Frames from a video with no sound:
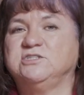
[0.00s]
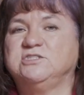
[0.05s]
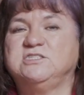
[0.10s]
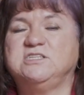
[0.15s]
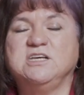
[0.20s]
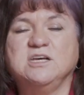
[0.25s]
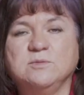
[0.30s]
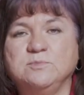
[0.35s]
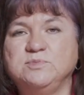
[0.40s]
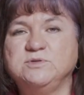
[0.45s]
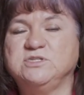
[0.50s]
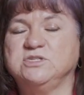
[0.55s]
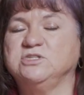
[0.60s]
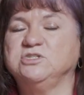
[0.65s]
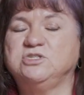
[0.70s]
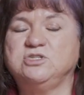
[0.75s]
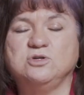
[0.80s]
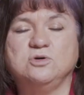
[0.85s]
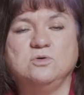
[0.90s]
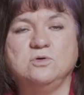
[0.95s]
tips
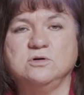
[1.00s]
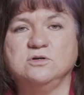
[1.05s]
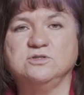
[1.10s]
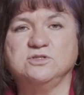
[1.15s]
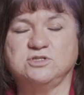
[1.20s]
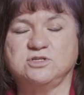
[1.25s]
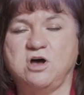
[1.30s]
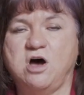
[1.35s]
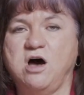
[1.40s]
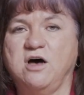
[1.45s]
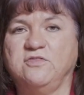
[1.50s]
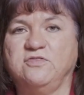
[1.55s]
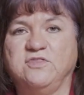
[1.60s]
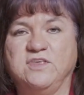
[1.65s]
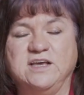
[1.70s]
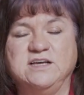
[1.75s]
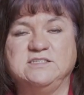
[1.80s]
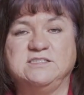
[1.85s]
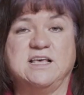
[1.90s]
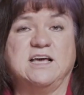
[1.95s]
and tools on
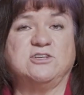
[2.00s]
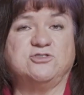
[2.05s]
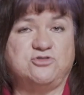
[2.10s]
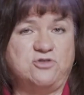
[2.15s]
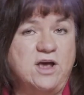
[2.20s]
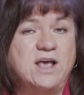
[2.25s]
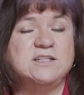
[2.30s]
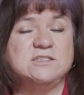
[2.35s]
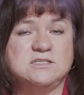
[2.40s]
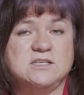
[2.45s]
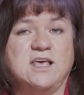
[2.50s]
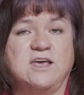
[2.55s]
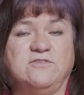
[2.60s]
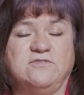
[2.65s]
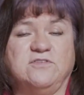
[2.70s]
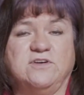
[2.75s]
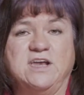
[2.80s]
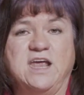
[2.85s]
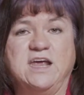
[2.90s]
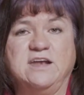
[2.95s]
things that translate
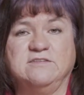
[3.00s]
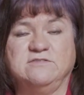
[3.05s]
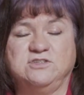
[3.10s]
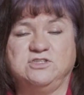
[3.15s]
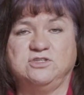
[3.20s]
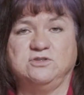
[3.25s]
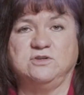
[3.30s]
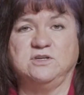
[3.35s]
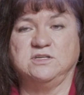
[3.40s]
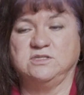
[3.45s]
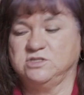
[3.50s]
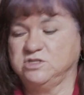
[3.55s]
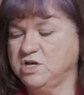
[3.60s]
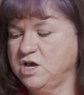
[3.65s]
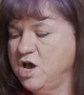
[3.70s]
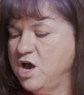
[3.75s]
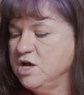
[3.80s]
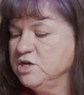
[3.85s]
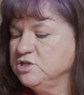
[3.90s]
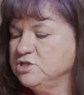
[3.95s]
for Native students.
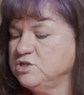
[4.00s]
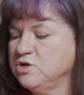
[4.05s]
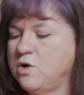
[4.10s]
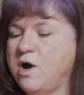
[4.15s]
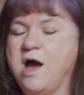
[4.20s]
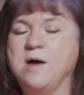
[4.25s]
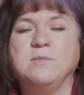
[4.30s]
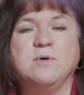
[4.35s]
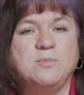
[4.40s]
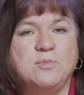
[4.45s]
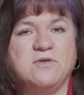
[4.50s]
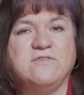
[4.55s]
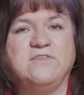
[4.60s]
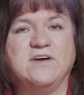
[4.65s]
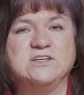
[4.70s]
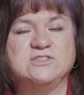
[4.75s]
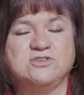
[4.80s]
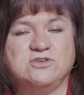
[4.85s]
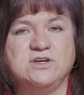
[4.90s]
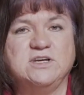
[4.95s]
So I'm a
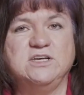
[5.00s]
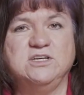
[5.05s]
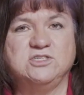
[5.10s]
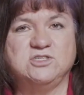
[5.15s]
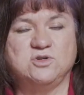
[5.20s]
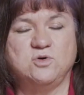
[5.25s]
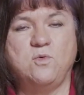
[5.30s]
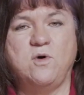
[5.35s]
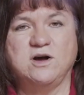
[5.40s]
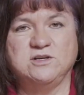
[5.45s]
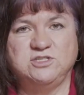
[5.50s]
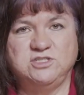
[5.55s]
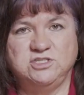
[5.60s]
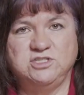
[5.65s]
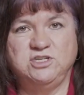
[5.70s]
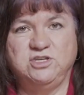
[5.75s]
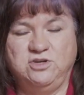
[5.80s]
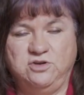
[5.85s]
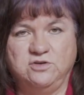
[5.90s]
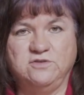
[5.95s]
professor at Eastern
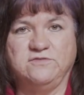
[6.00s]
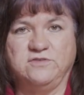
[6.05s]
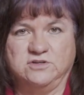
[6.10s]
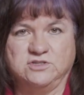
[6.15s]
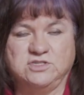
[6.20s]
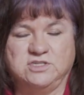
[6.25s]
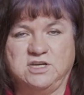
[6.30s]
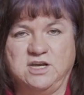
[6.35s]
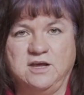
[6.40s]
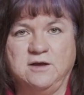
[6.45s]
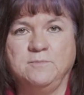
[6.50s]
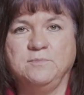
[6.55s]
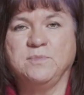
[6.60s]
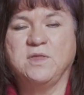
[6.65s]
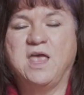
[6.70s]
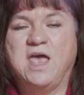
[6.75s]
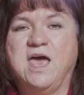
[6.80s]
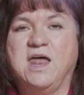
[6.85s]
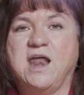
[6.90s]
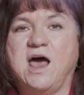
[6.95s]
Washington University,
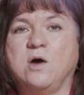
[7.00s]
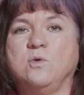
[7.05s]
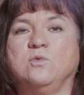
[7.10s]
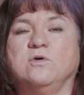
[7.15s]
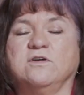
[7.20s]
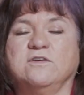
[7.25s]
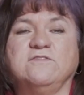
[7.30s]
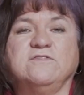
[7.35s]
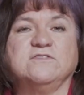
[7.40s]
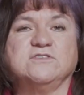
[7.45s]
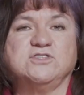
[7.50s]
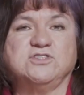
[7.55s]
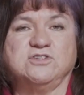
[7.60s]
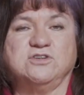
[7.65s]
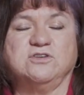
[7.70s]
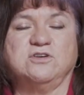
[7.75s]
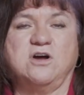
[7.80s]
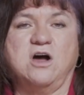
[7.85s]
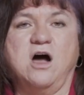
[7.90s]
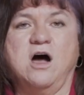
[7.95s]
and I work for
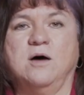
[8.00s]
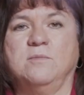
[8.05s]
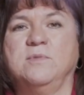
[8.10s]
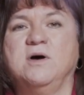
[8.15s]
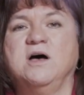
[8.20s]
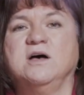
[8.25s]
CERTCOM,